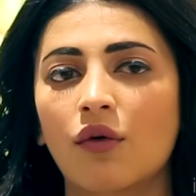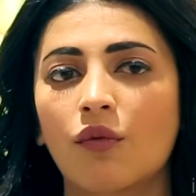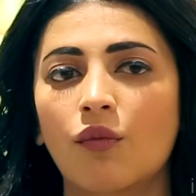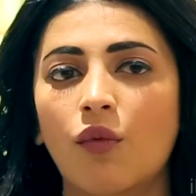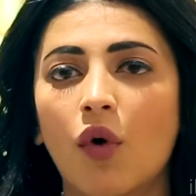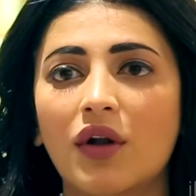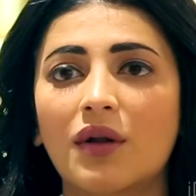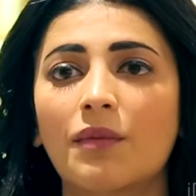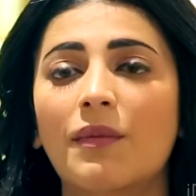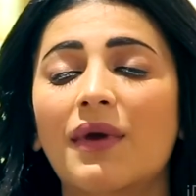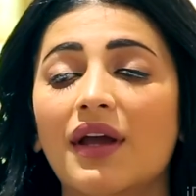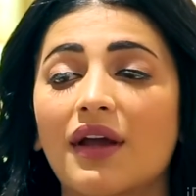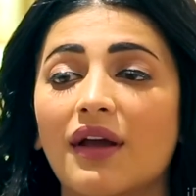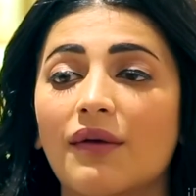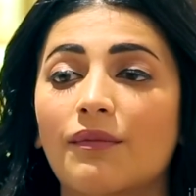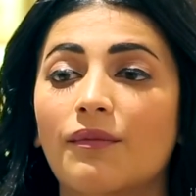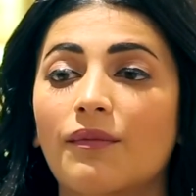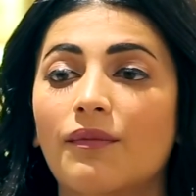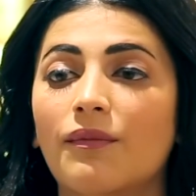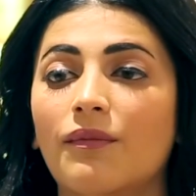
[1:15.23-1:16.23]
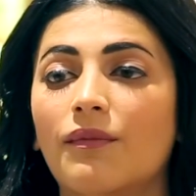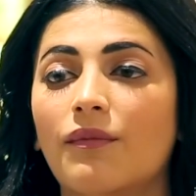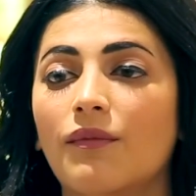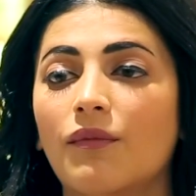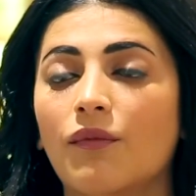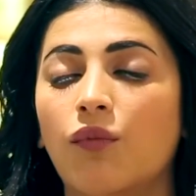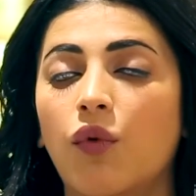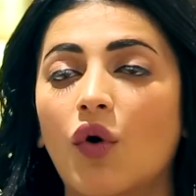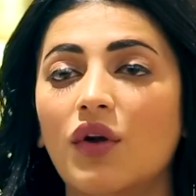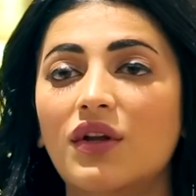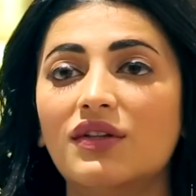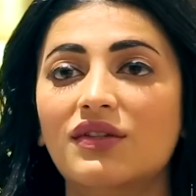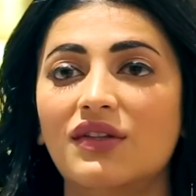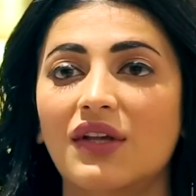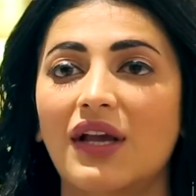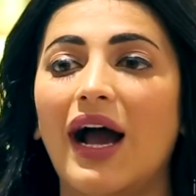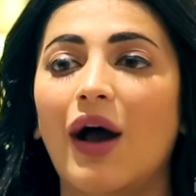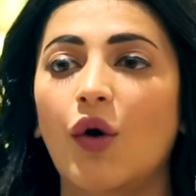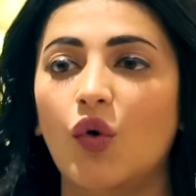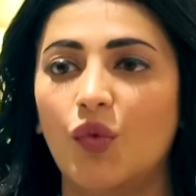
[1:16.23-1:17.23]
what is
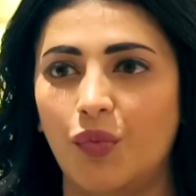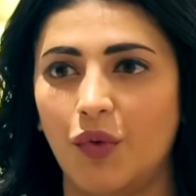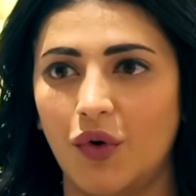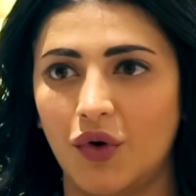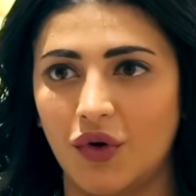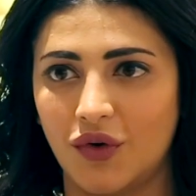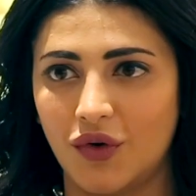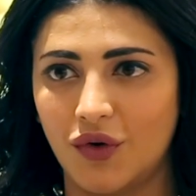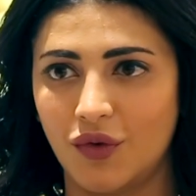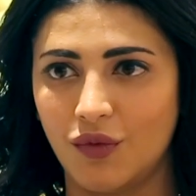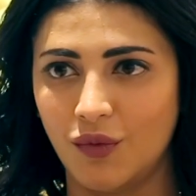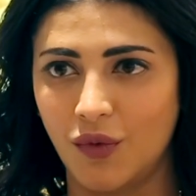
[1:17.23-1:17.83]
the output?